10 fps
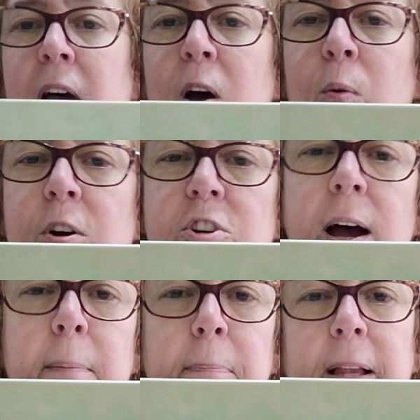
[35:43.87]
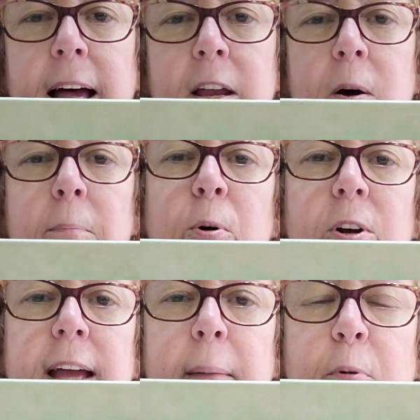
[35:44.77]
which I played on
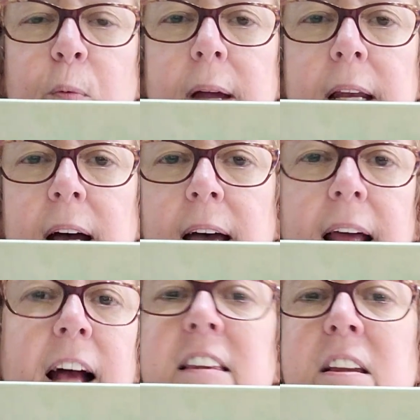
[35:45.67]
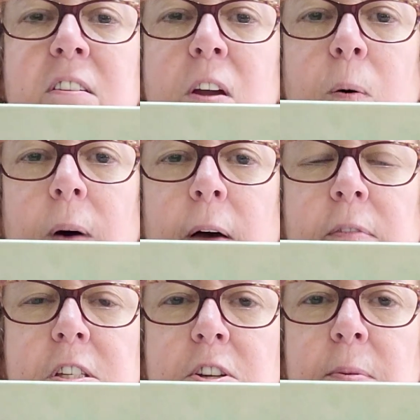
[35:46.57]
Board Game Arena, and I didn't know what I
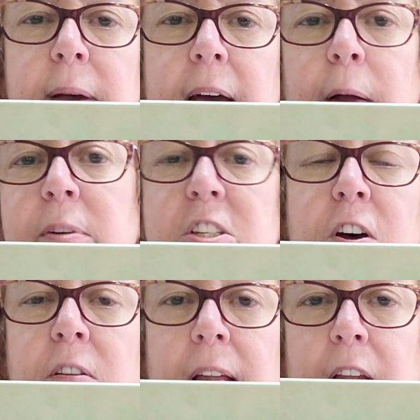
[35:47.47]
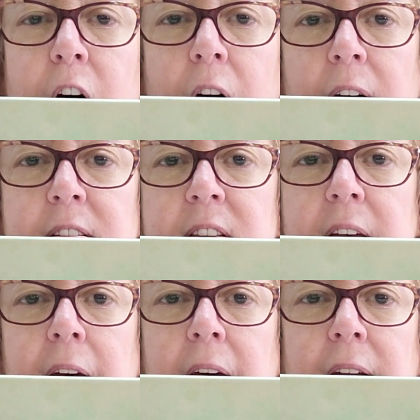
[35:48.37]
was doing, and I was totally lost.
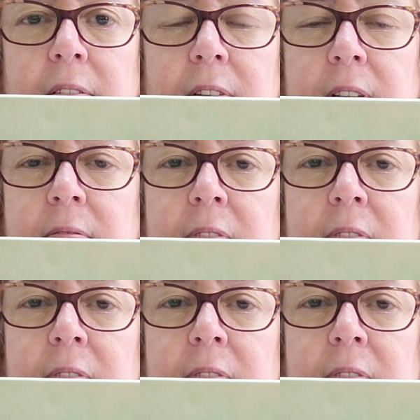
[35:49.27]
And